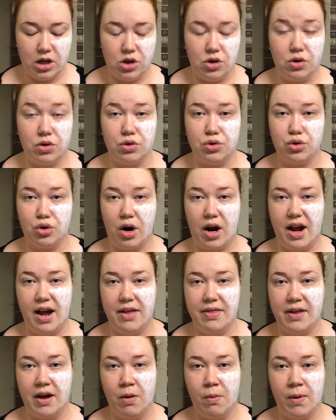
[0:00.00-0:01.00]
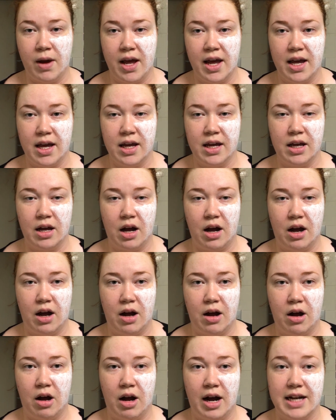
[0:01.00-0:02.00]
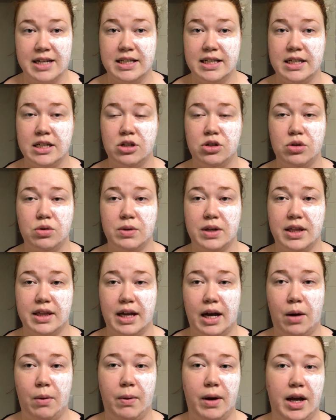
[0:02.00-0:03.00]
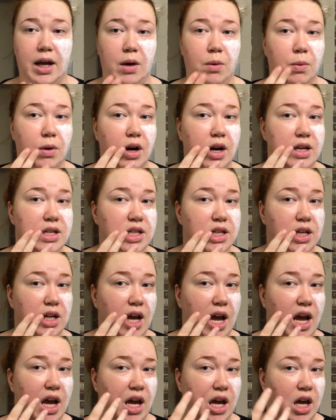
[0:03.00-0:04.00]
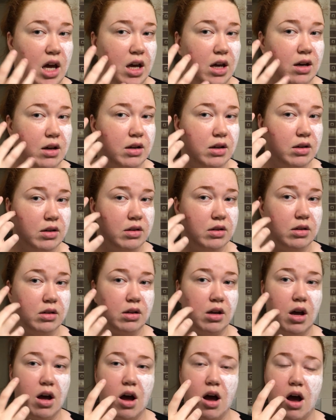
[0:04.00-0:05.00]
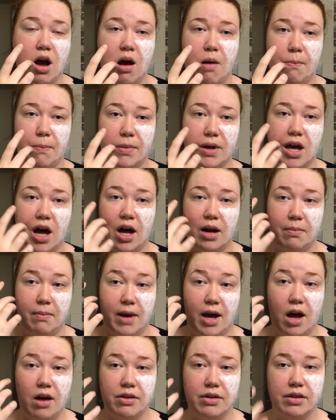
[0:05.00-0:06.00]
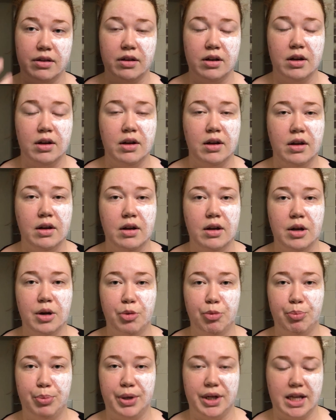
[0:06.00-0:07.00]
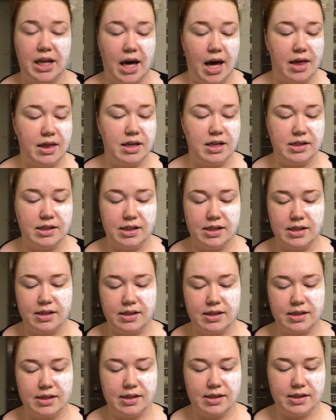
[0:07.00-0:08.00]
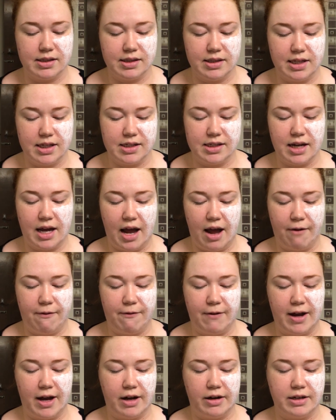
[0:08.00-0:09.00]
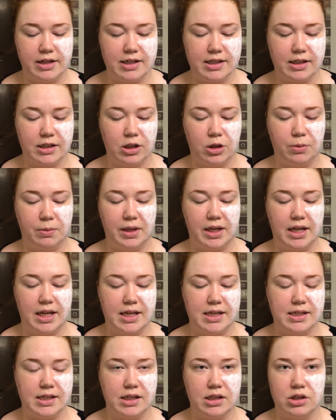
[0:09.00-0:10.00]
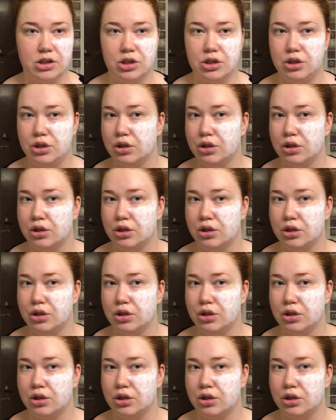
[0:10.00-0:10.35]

You can try it that way. I did do it that way when I did a cut mouth. But yeah, this I have found is a little bit easier to